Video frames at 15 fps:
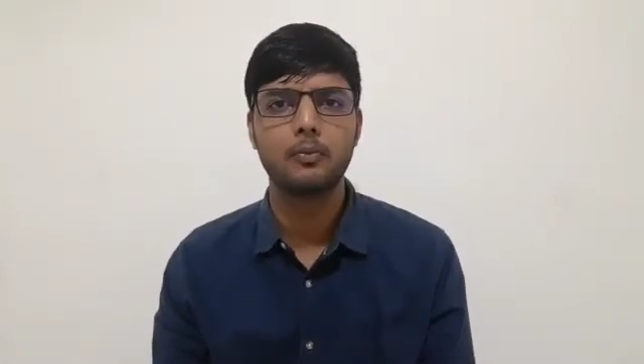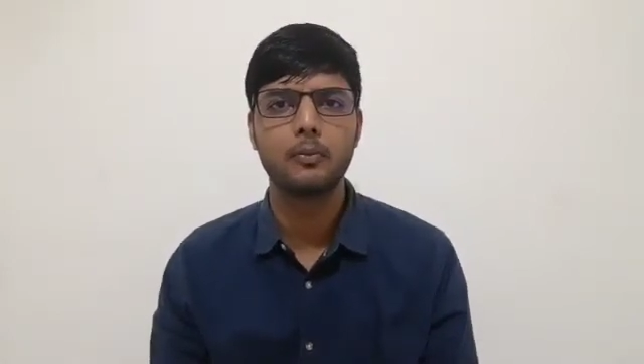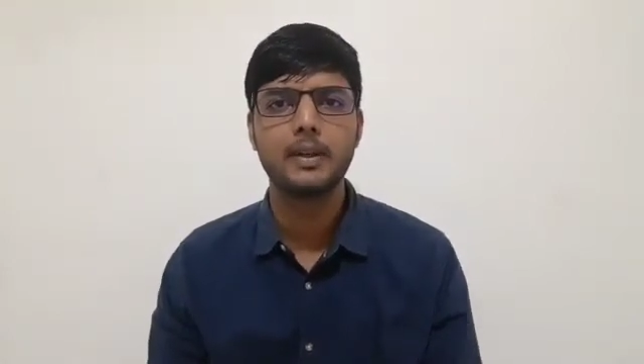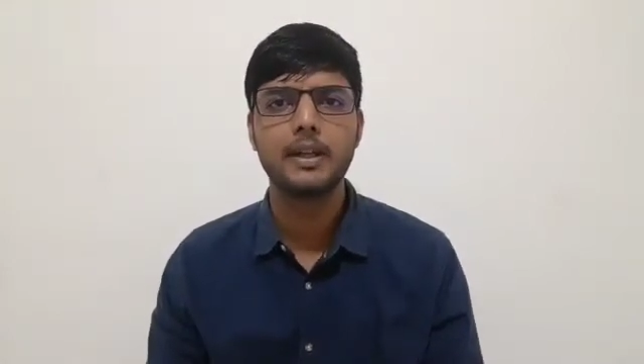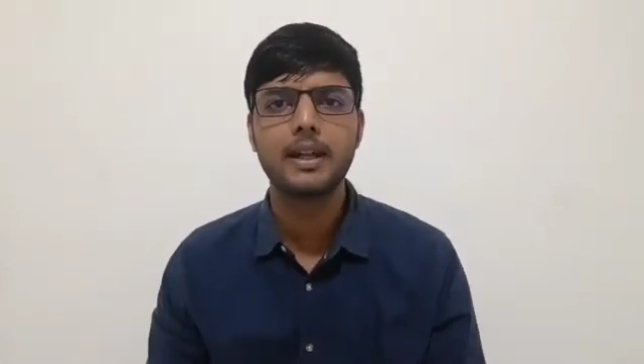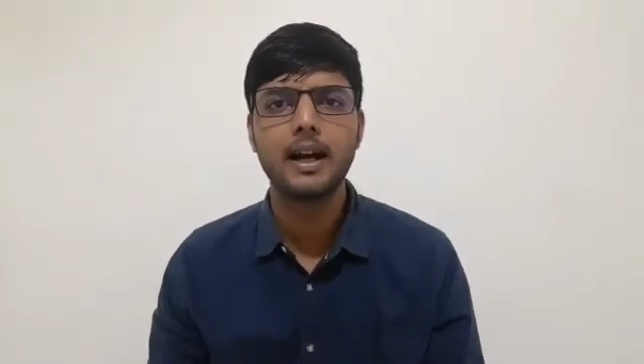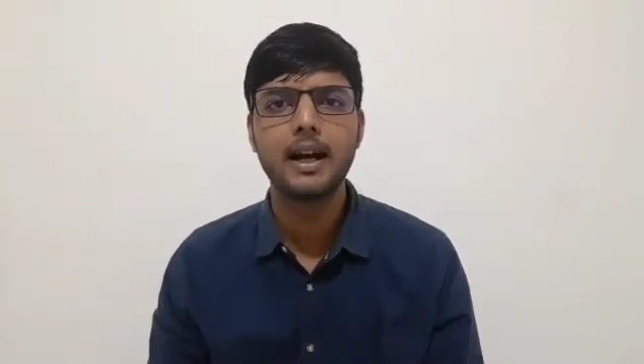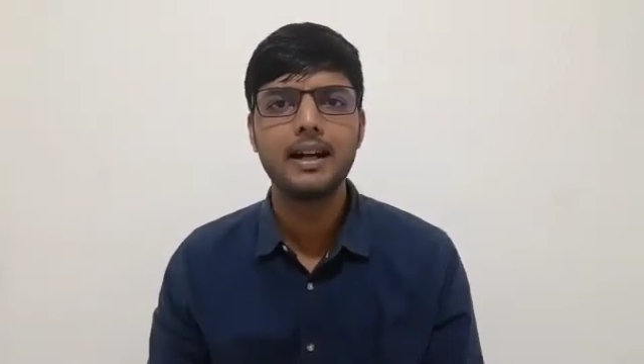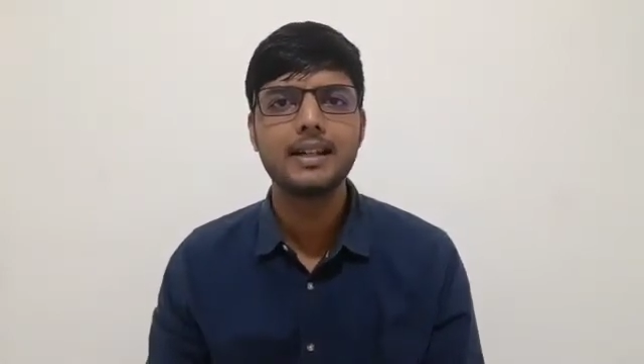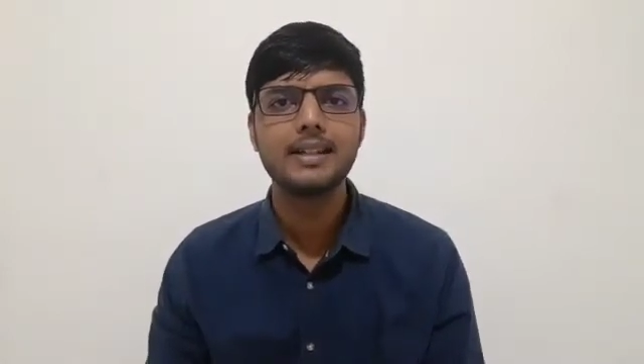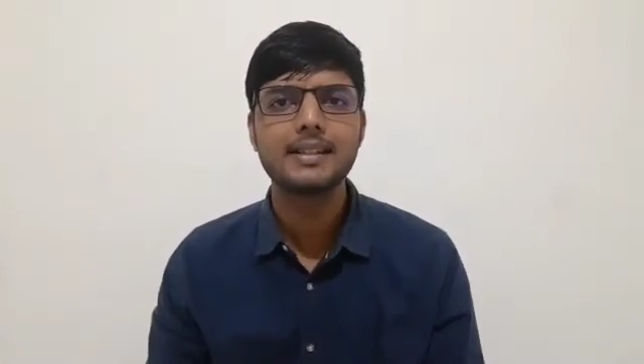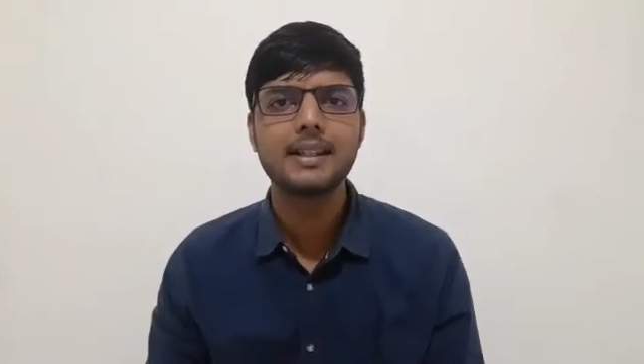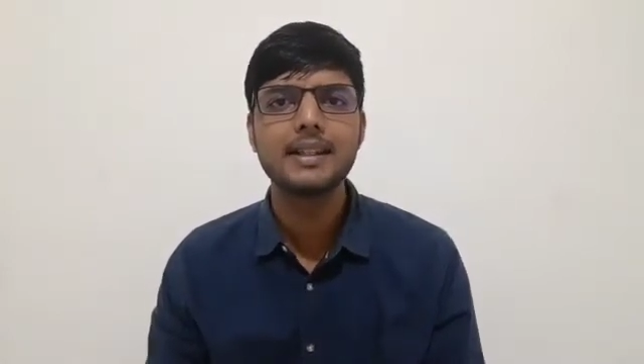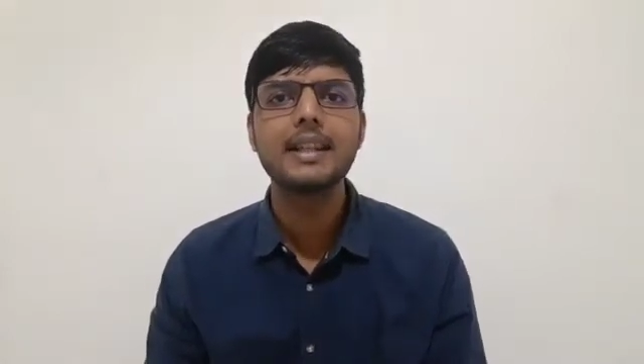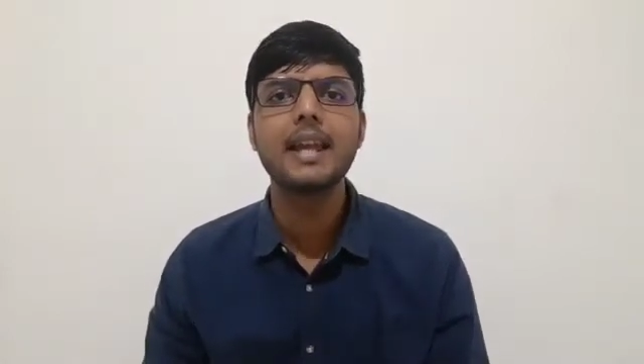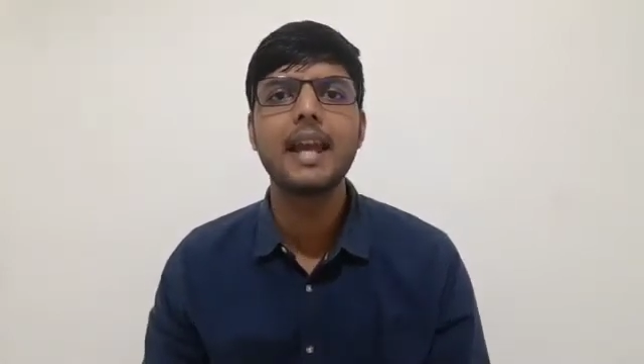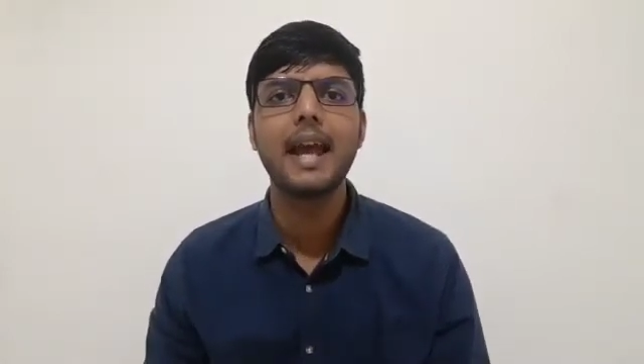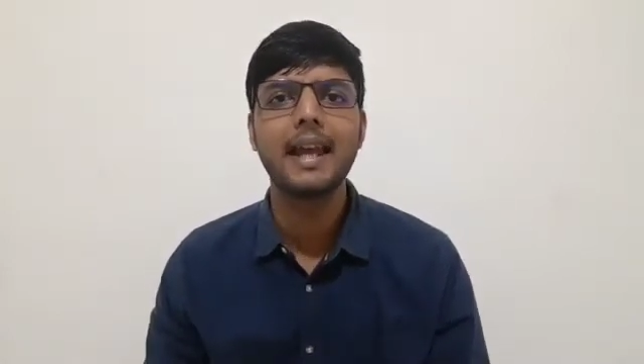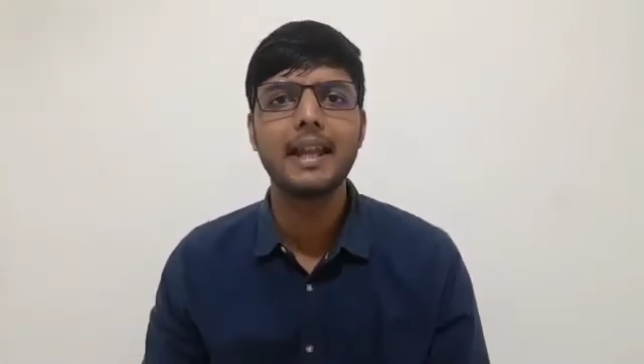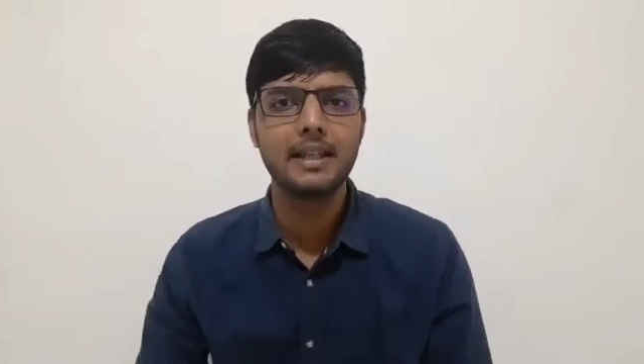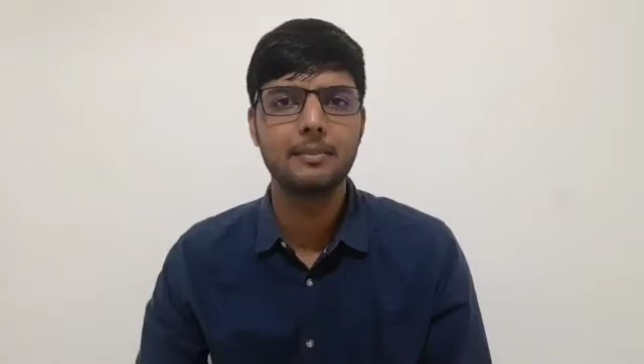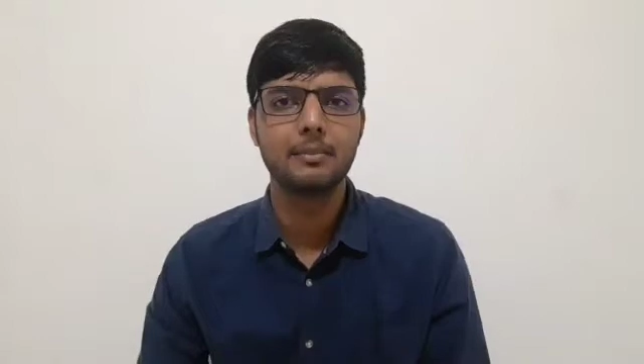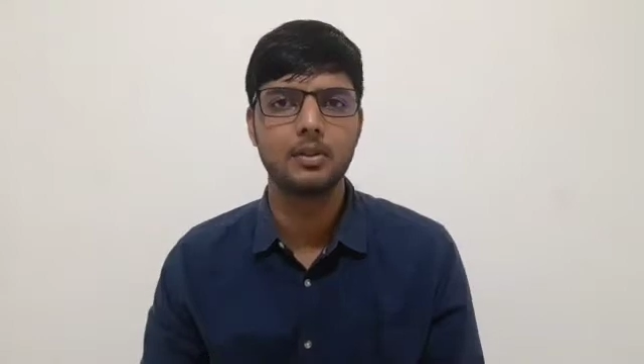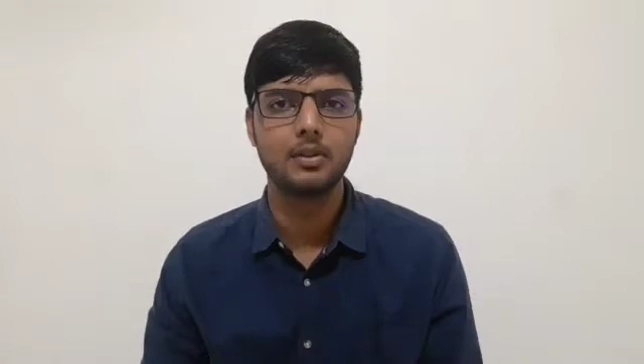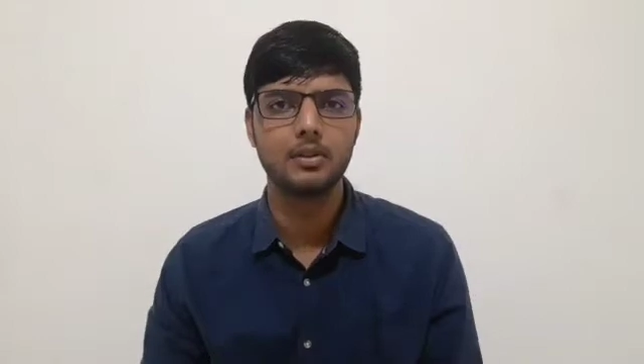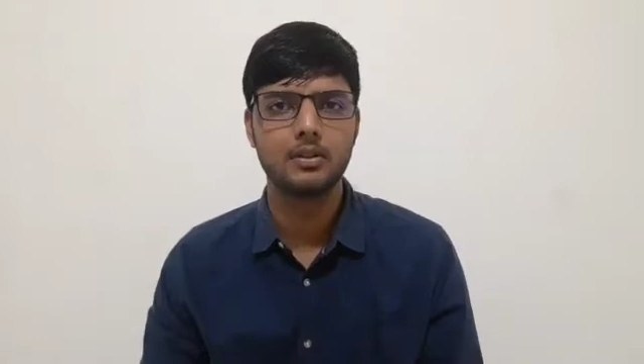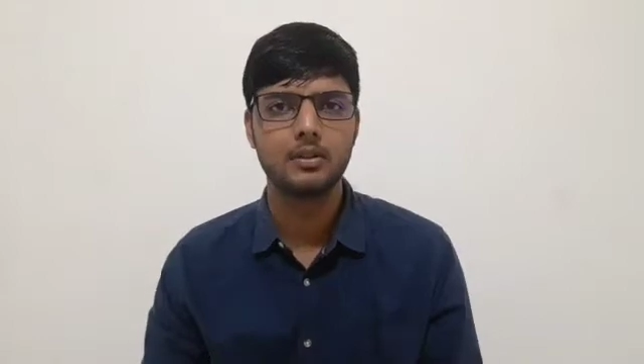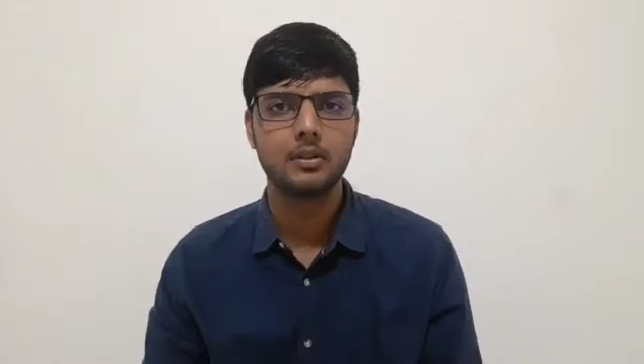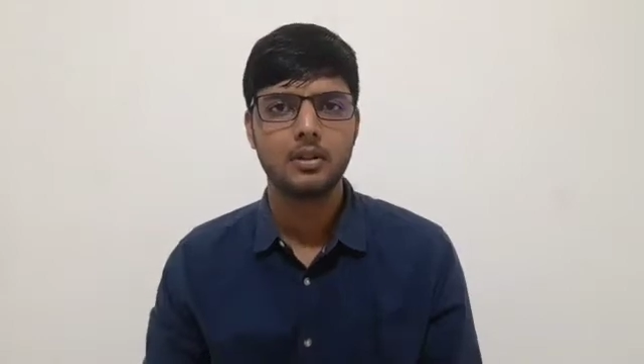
we can't see anymore.